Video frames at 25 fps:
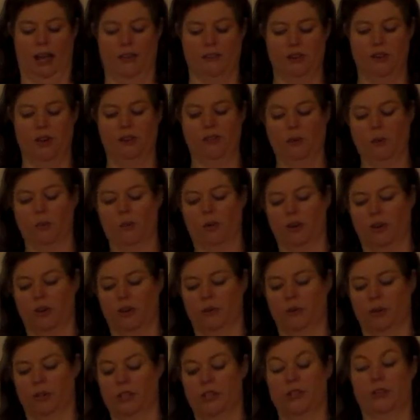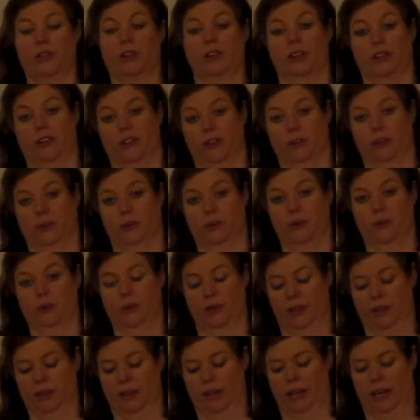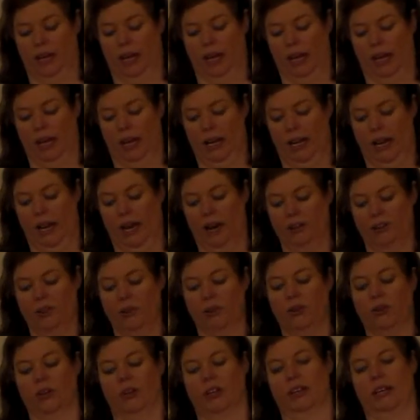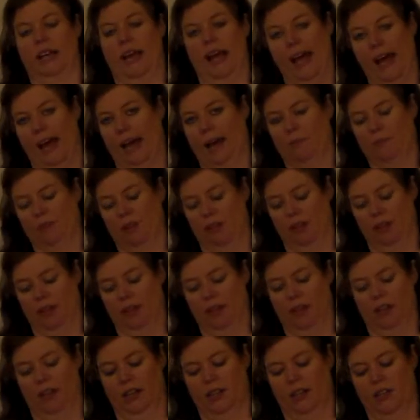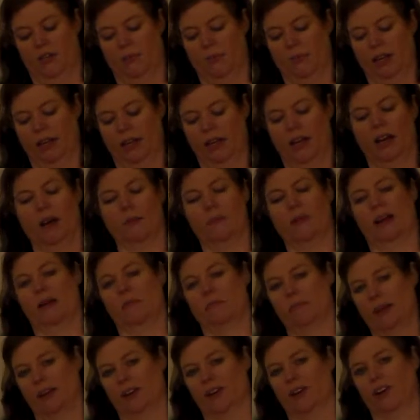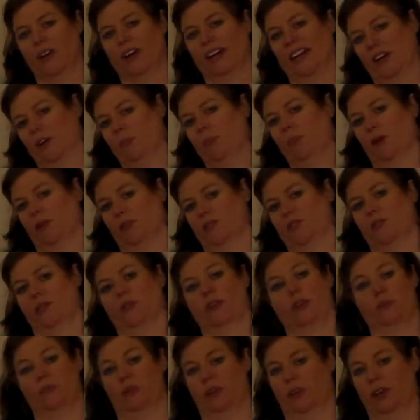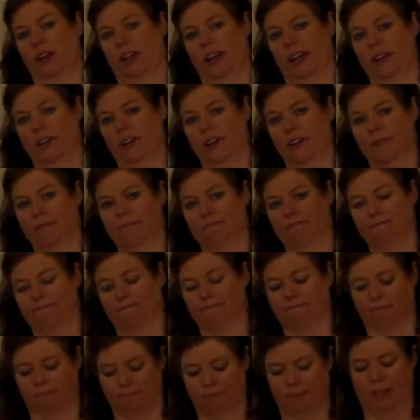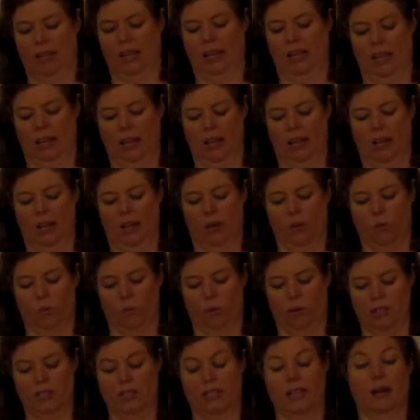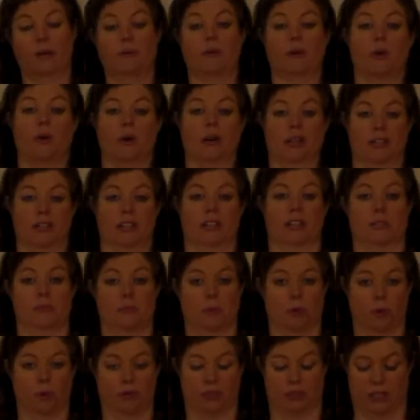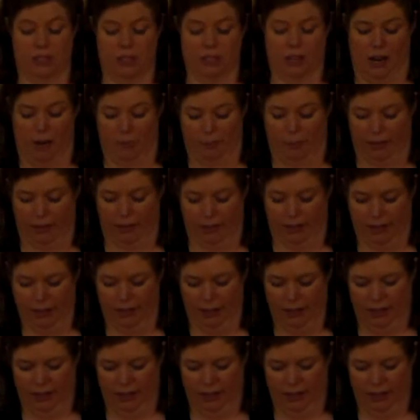Have you ever wondered what you could do and how you could adapt to become a better interpersonal communicator? Well, today we're going to explore this topic.